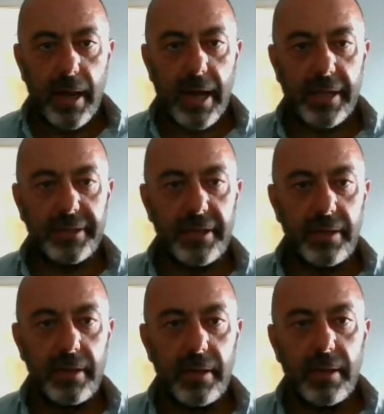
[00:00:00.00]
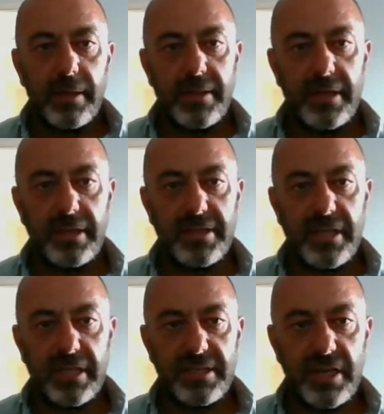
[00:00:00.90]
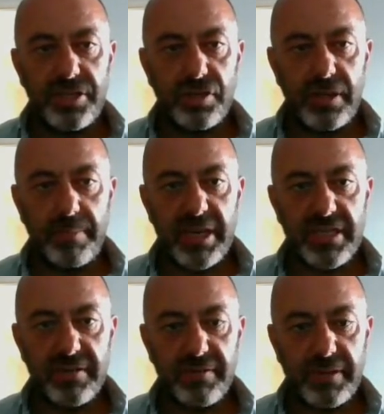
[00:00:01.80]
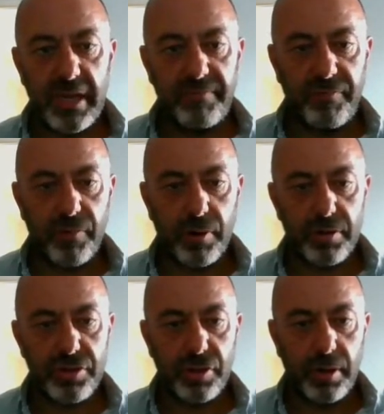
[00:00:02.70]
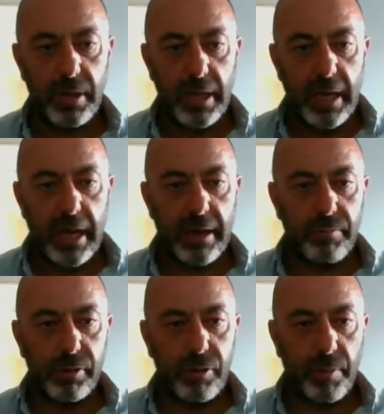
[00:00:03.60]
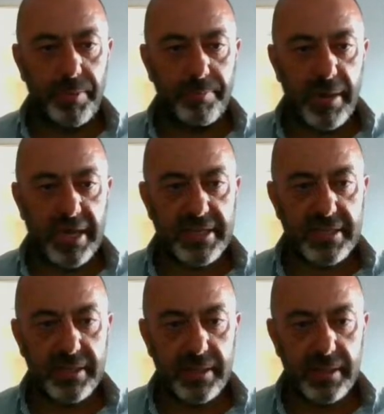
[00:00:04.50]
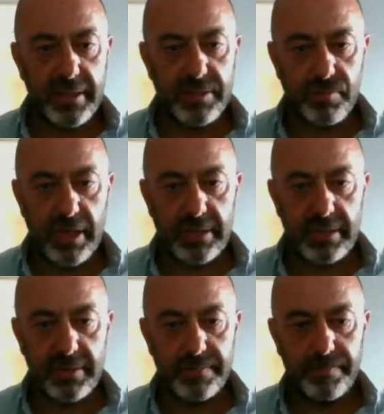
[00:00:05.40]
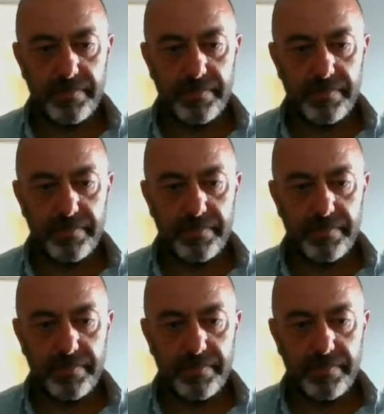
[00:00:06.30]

under the initialization MX time 4. So I will copy paste these ones.